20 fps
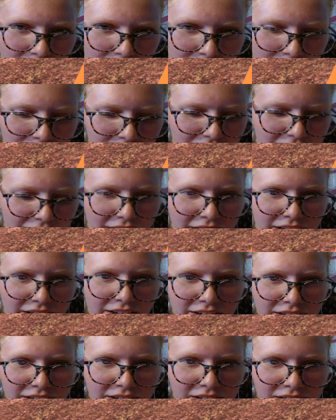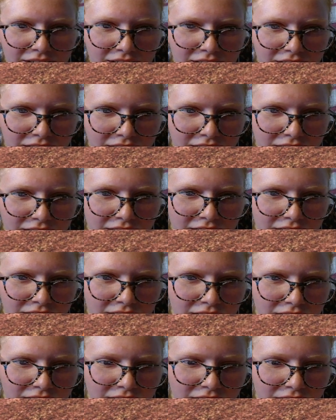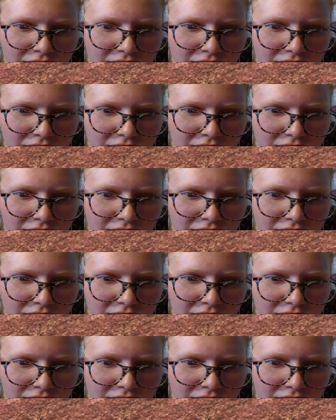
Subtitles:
Nothing is said.